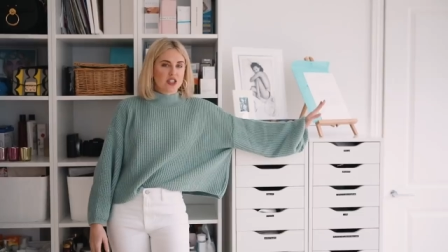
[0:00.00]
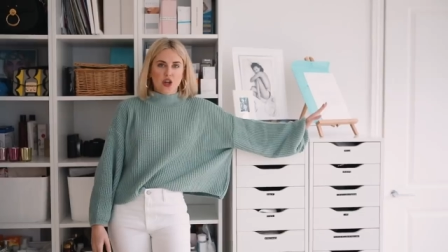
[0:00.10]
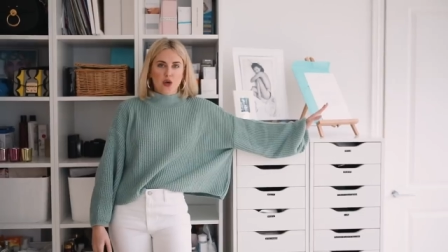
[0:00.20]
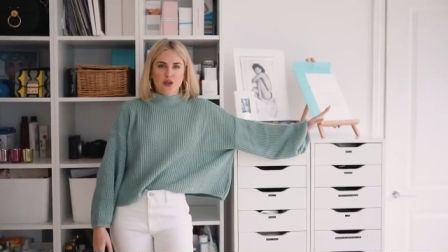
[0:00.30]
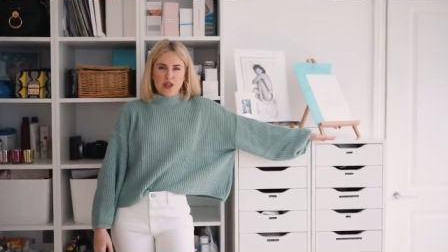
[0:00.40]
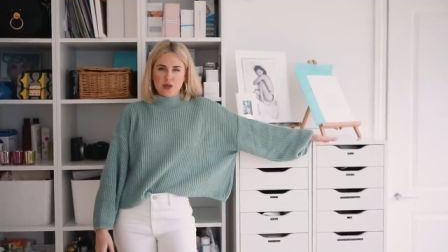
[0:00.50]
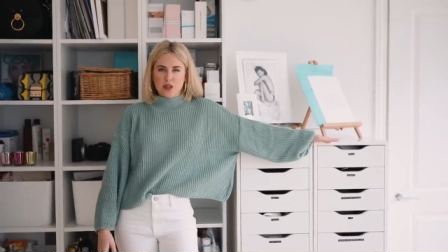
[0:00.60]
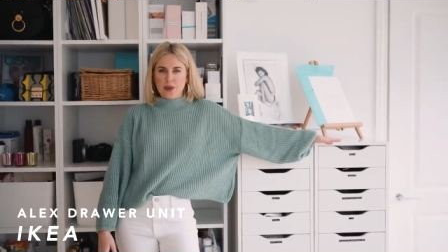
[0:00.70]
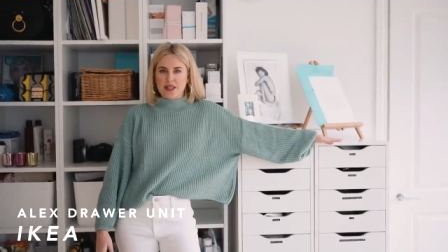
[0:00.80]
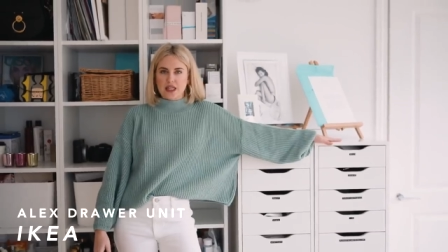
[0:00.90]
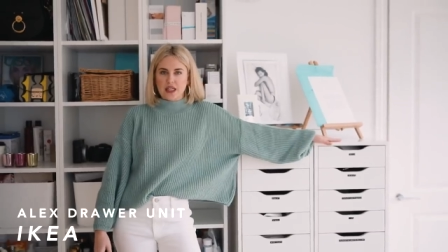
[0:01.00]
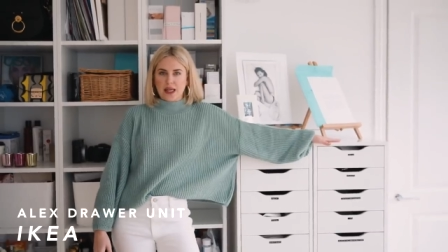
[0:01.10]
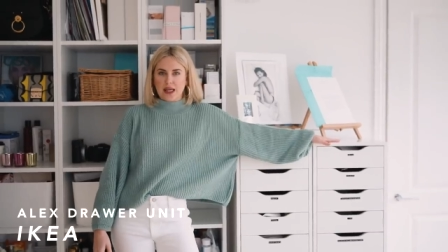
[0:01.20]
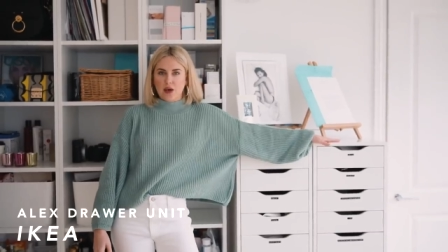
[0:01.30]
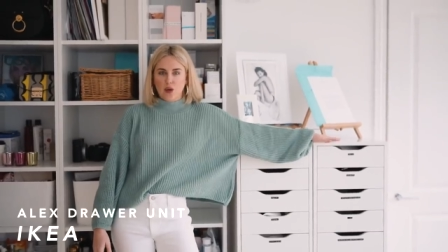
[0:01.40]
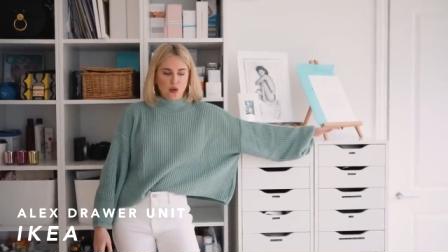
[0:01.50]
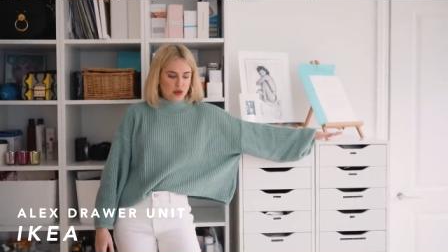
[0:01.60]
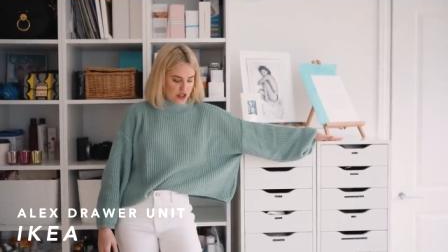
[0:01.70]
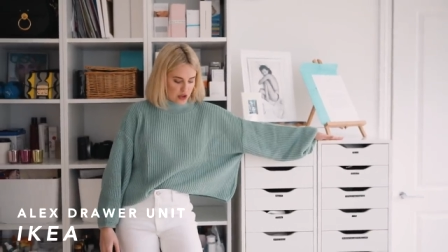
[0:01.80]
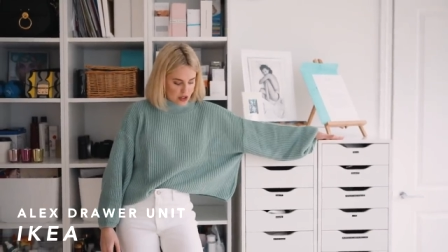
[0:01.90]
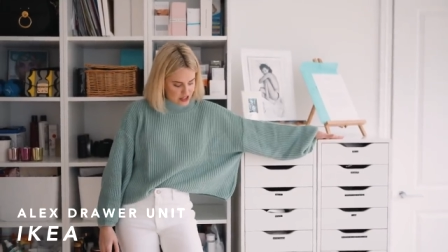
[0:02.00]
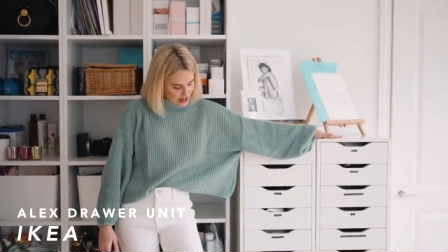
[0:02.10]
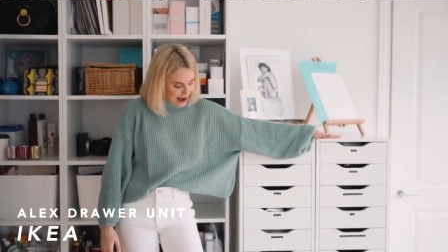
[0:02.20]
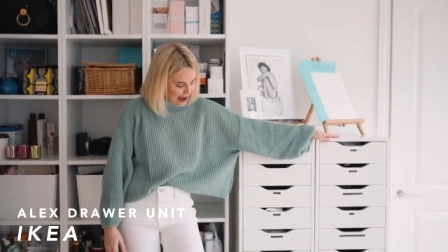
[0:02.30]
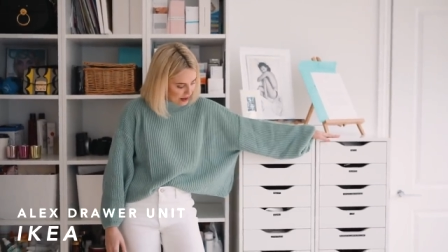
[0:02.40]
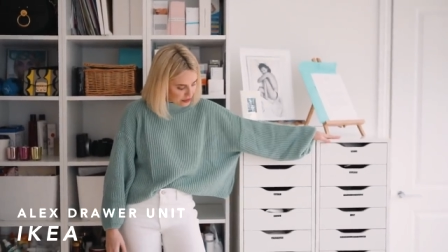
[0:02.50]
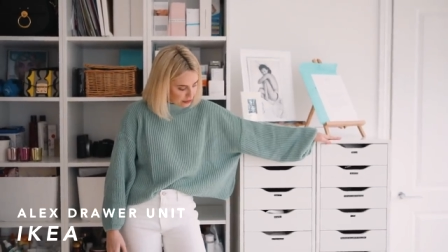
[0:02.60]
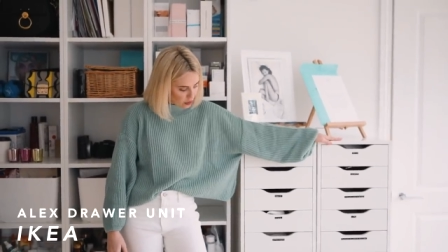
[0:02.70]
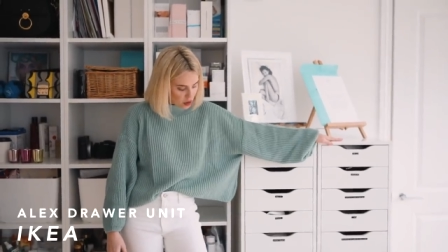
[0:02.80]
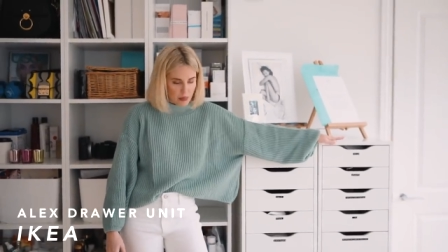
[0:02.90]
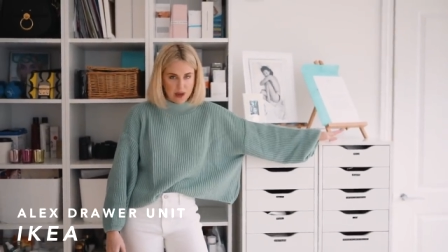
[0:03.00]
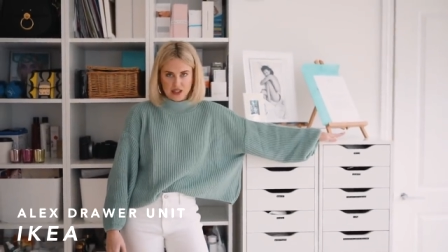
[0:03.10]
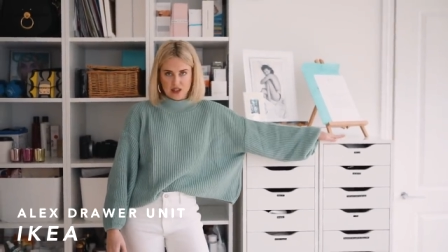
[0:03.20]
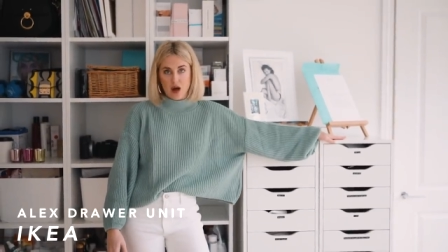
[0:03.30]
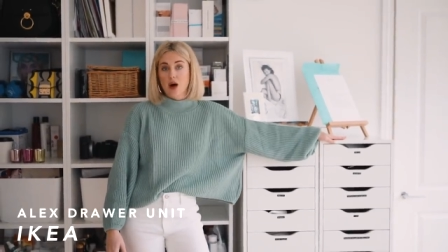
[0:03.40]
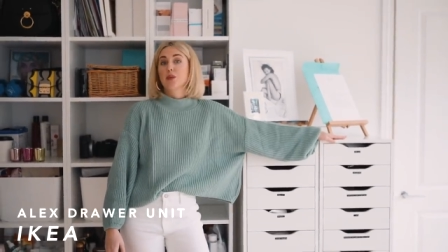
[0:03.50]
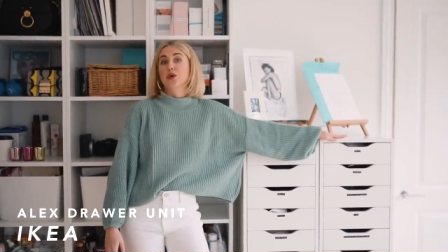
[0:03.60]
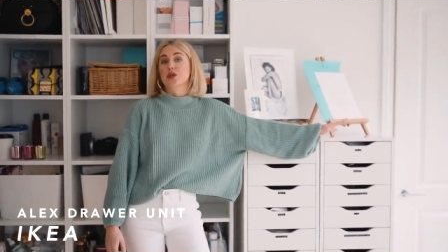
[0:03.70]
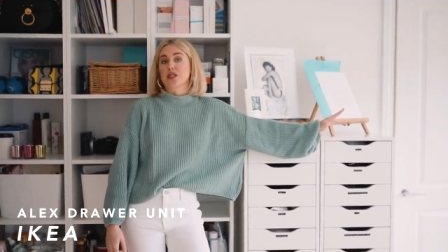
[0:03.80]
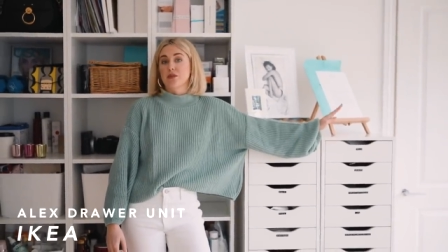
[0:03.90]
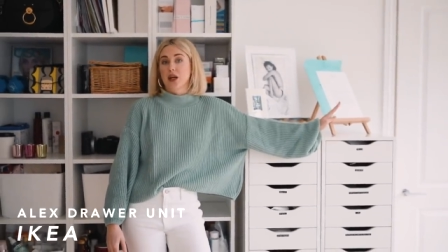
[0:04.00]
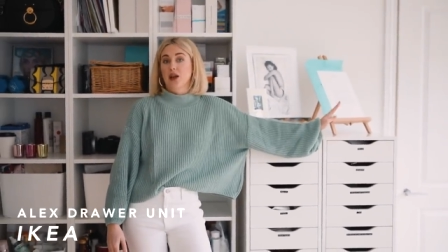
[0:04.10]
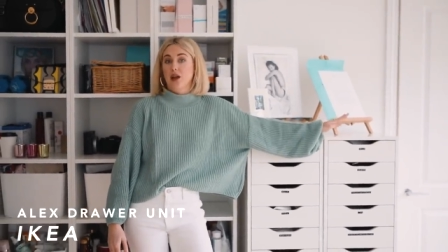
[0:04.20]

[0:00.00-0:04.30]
So this was basically all the storage I had for my samples in my